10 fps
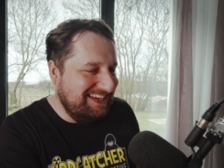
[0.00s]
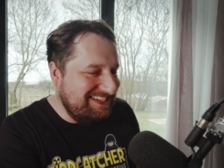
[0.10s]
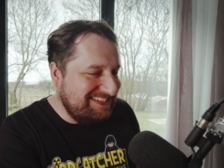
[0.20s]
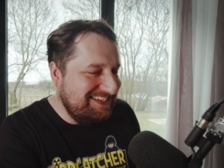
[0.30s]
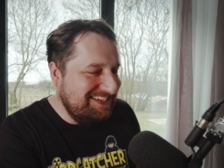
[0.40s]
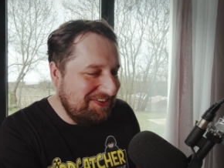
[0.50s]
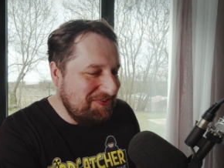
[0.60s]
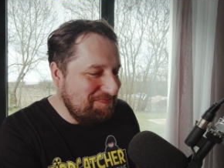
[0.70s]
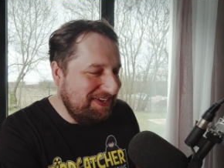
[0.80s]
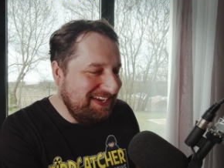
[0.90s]
Listen,
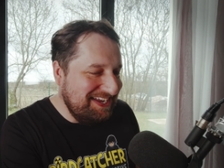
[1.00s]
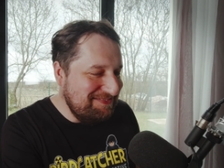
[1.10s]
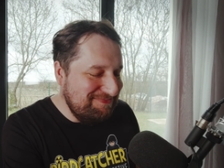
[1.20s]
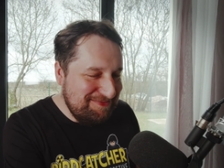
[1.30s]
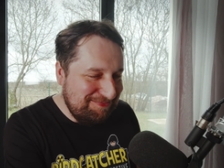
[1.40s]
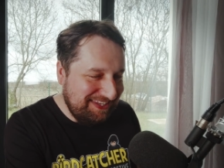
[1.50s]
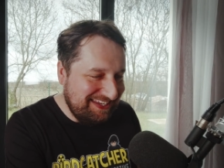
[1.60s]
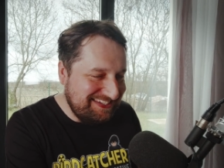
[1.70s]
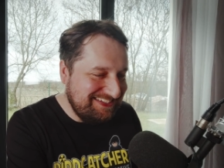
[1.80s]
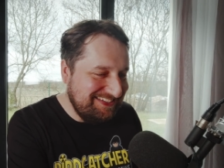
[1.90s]
obey, and be
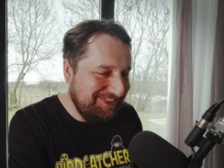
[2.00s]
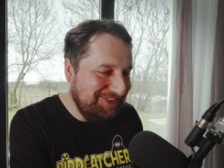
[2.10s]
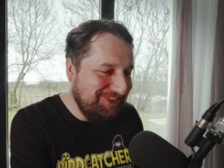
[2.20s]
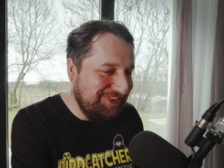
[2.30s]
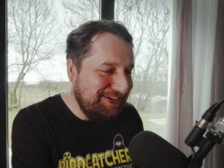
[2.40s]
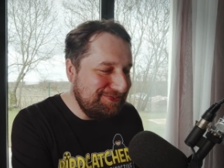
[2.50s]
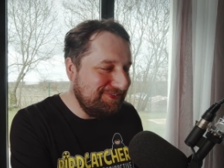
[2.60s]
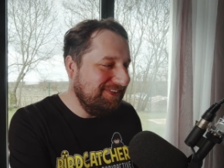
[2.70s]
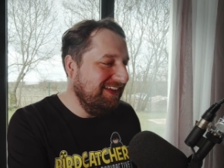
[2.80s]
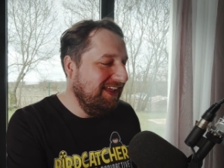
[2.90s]
blessed. Good grief.